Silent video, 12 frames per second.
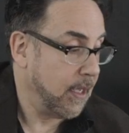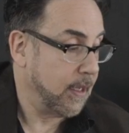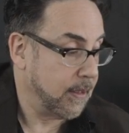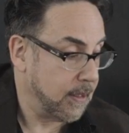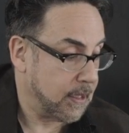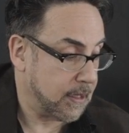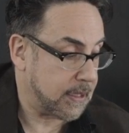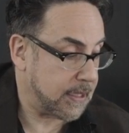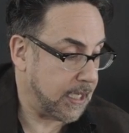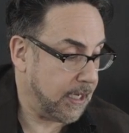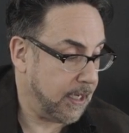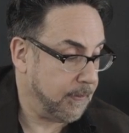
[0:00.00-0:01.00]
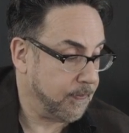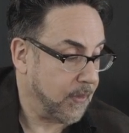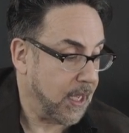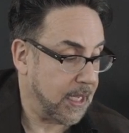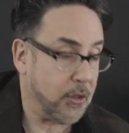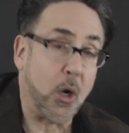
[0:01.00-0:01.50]
C,
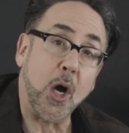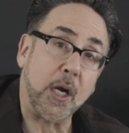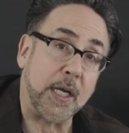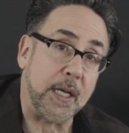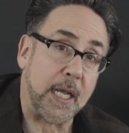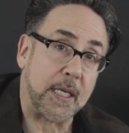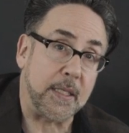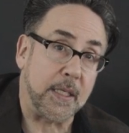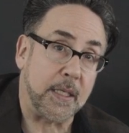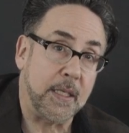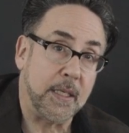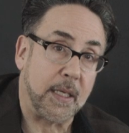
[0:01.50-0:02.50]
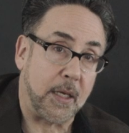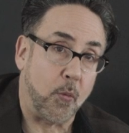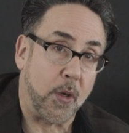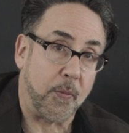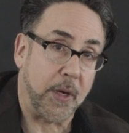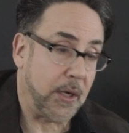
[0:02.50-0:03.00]
and they're all connected in
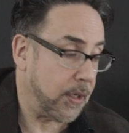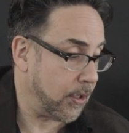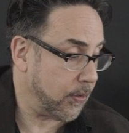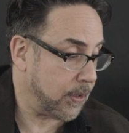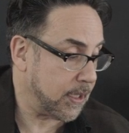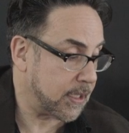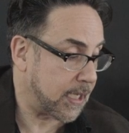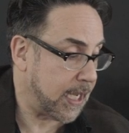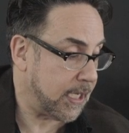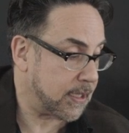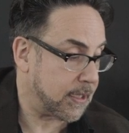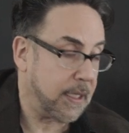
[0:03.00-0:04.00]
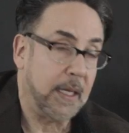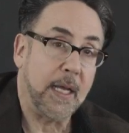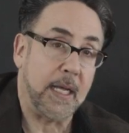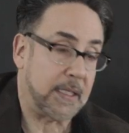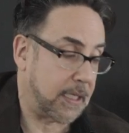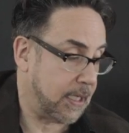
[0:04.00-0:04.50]
one way or another. In this case,
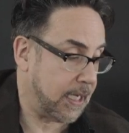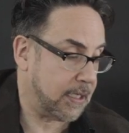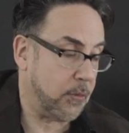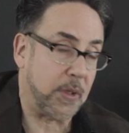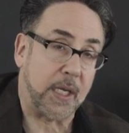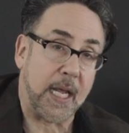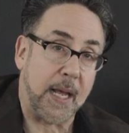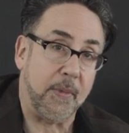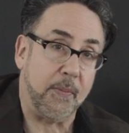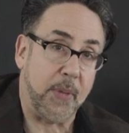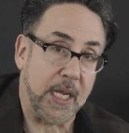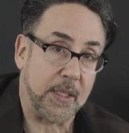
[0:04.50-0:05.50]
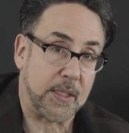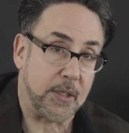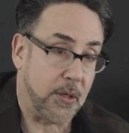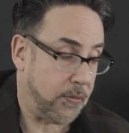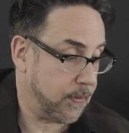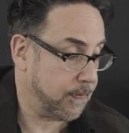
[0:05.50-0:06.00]
it's connected with a common bass
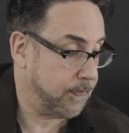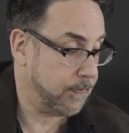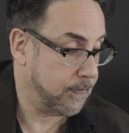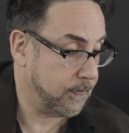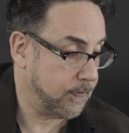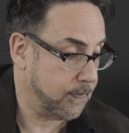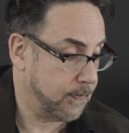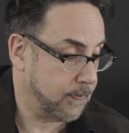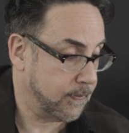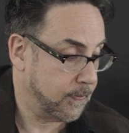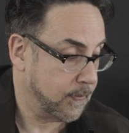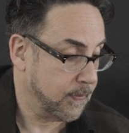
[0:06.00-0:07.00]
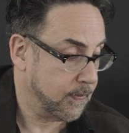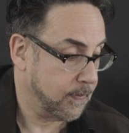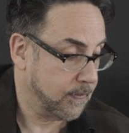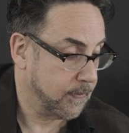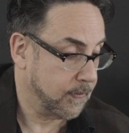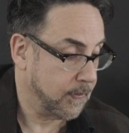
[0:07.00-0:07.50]
note.
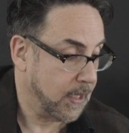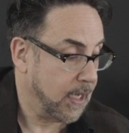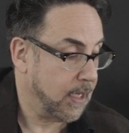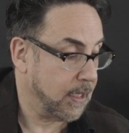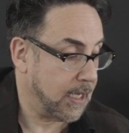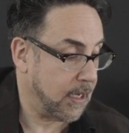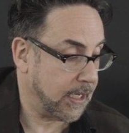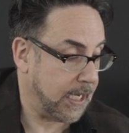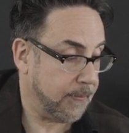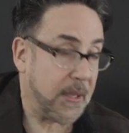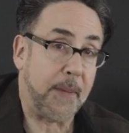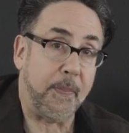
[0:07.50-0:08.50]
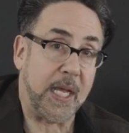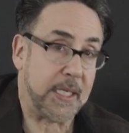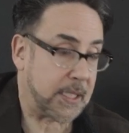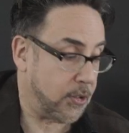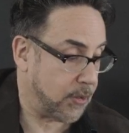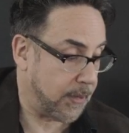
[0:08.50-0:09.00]
Now I keep that
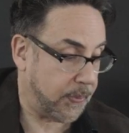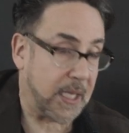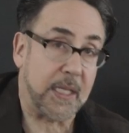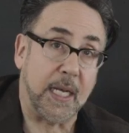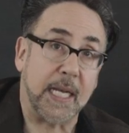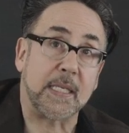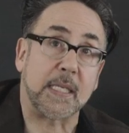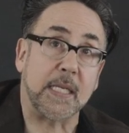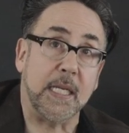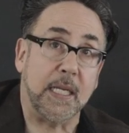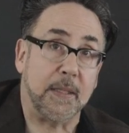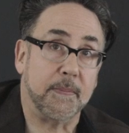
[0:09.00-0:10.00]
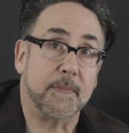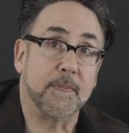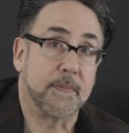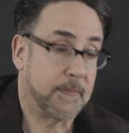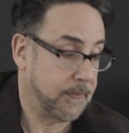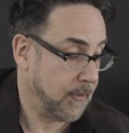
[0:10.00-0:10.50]
bass note and I play the next C.
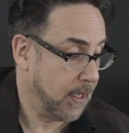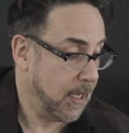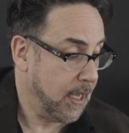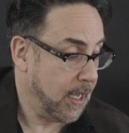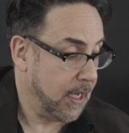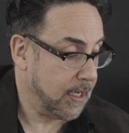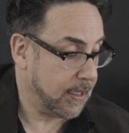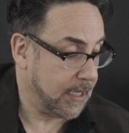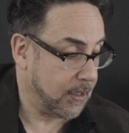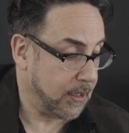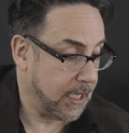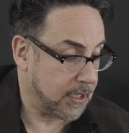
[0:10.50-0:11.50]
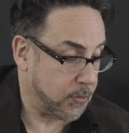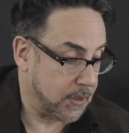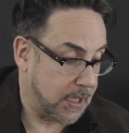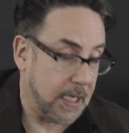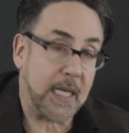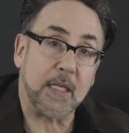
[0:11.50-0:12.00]
Now the next
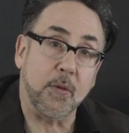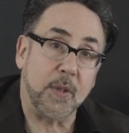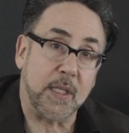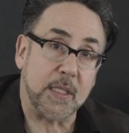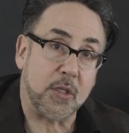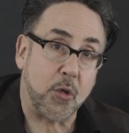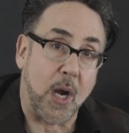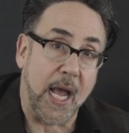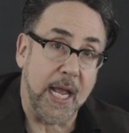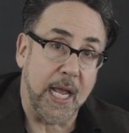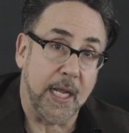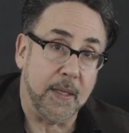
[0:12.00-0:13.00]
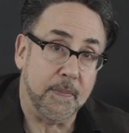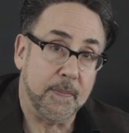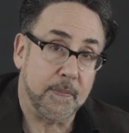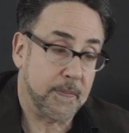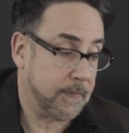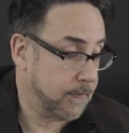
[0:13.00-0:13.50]
one's connected with this triad.
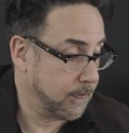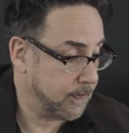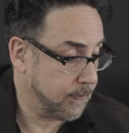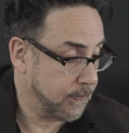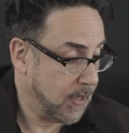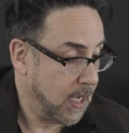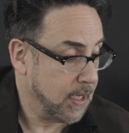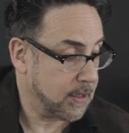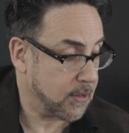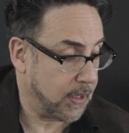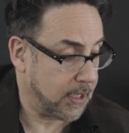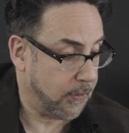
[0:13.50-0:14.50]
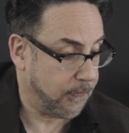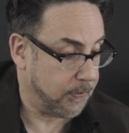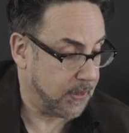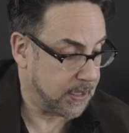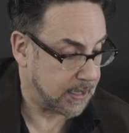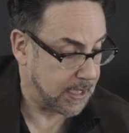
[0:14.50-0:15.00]
So I go from
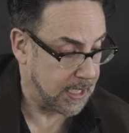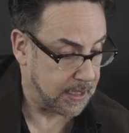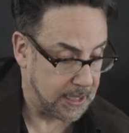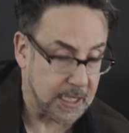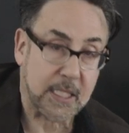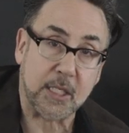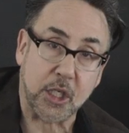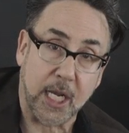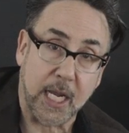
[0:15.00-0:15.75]
this C to this